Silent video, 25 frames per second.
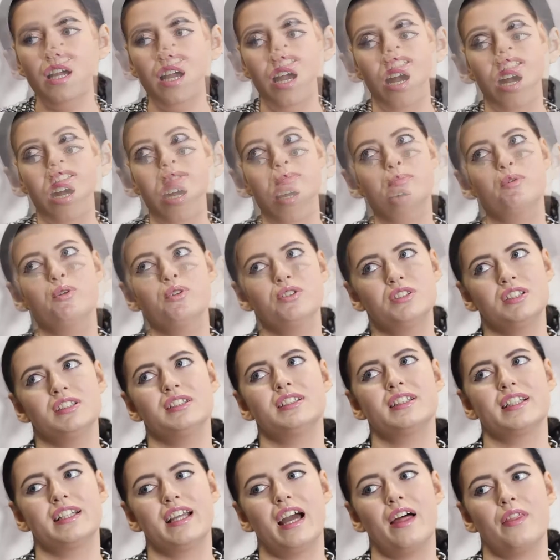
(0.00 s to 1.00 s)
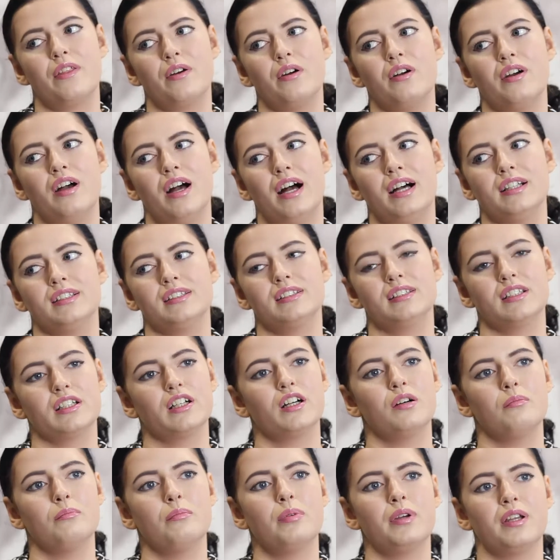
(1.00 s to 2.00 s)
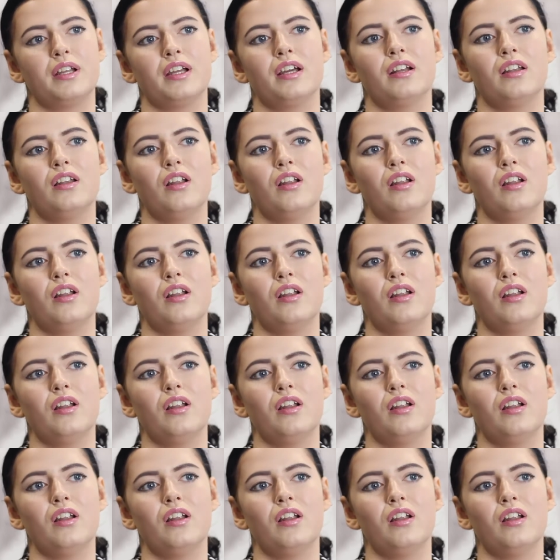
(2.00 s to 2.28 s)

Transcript: It's brought us together as a company a